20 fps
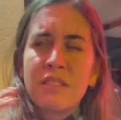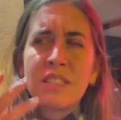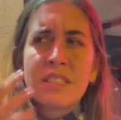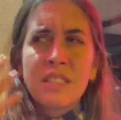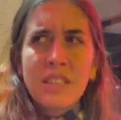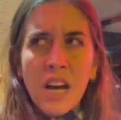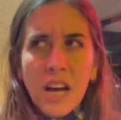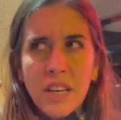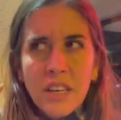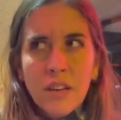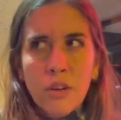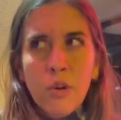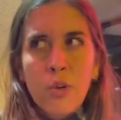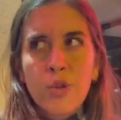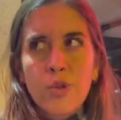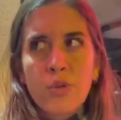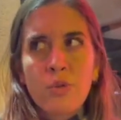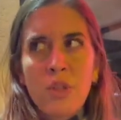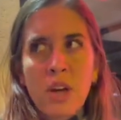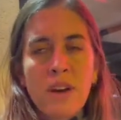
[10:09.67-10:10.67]
The sun
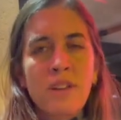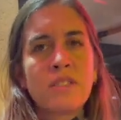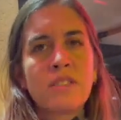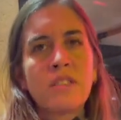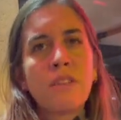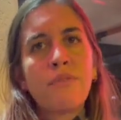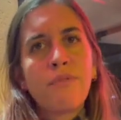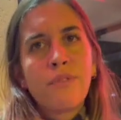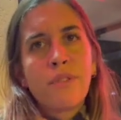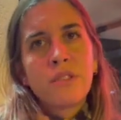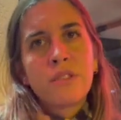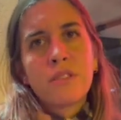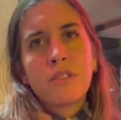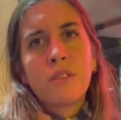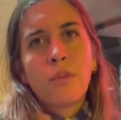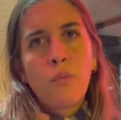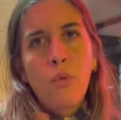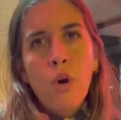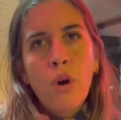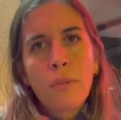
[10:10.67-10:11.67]
also there is different,
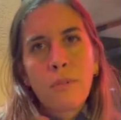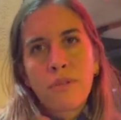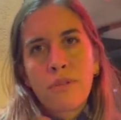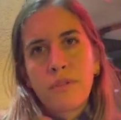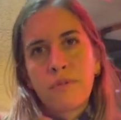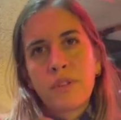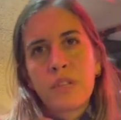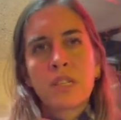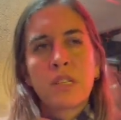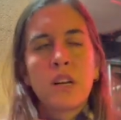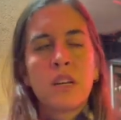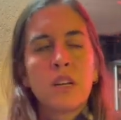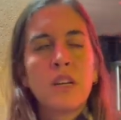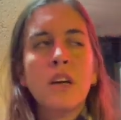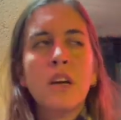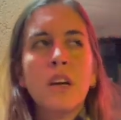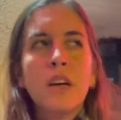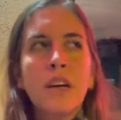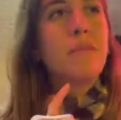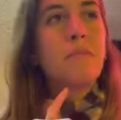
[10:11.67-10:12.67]
the warmth of the sun.
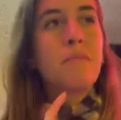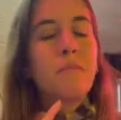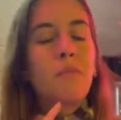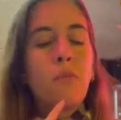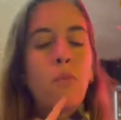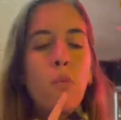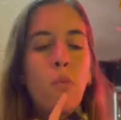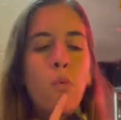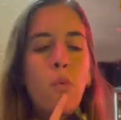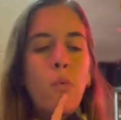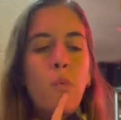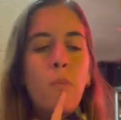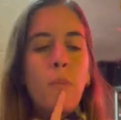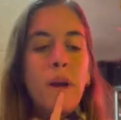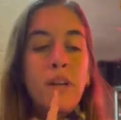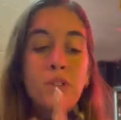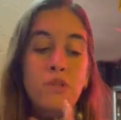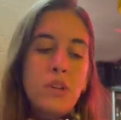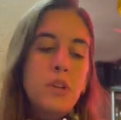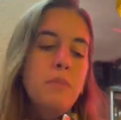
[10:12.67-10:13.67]

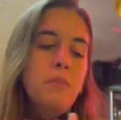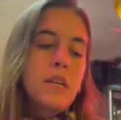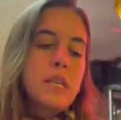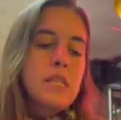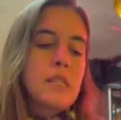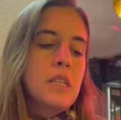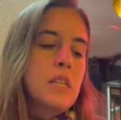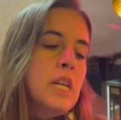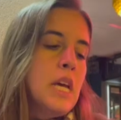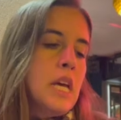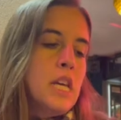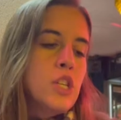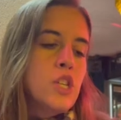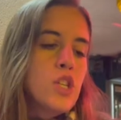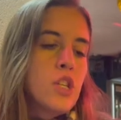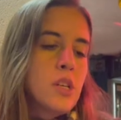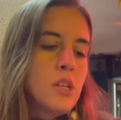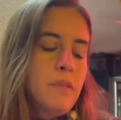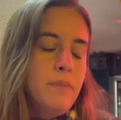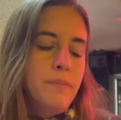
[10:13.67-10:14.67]
My dream
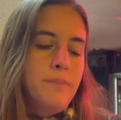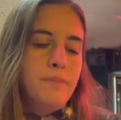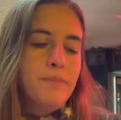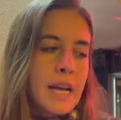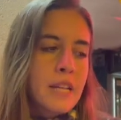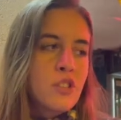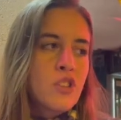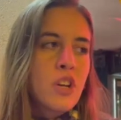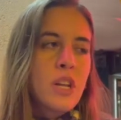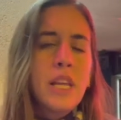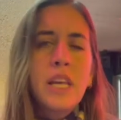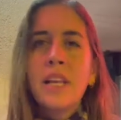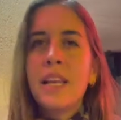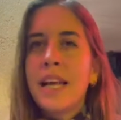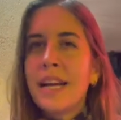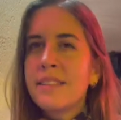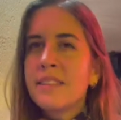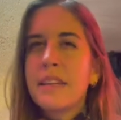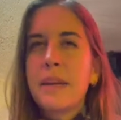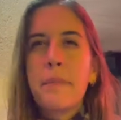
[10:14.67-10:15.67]
destination, actually
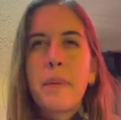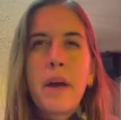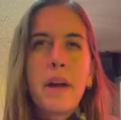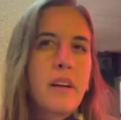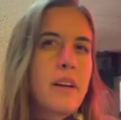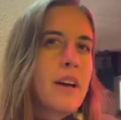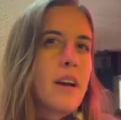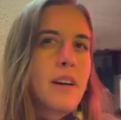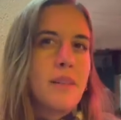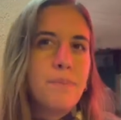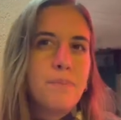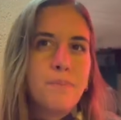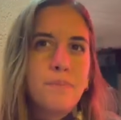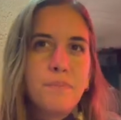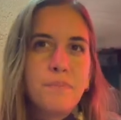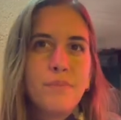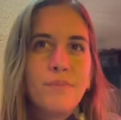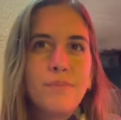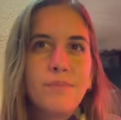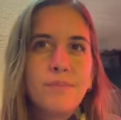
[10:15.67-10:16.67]
Latin America.
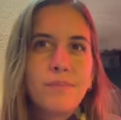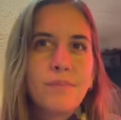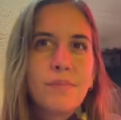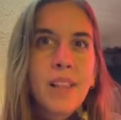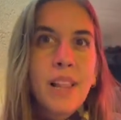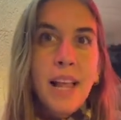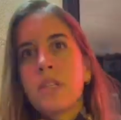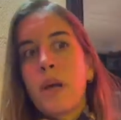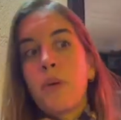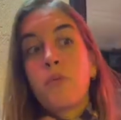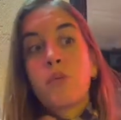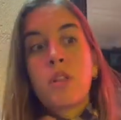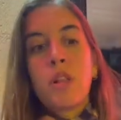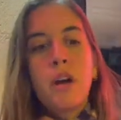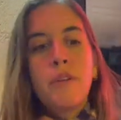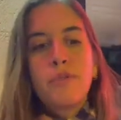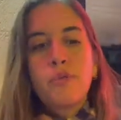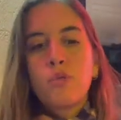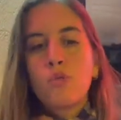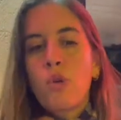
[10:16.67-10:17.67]
I would
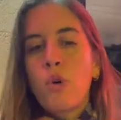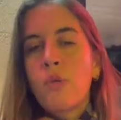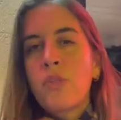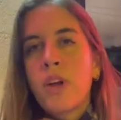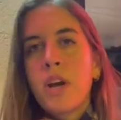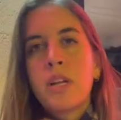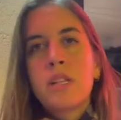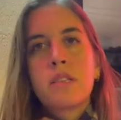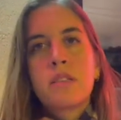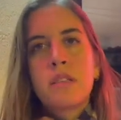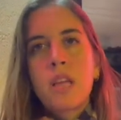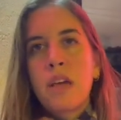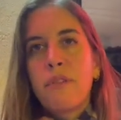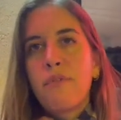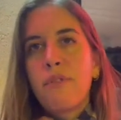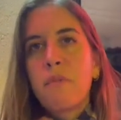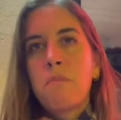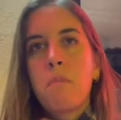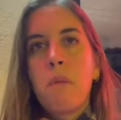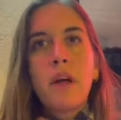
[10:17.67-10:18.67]
love to go there and stay
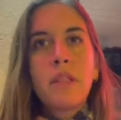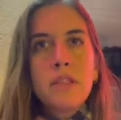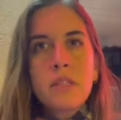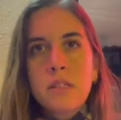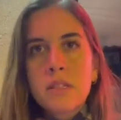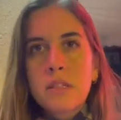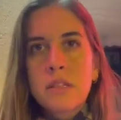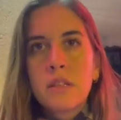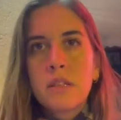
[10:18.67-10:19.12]
for months.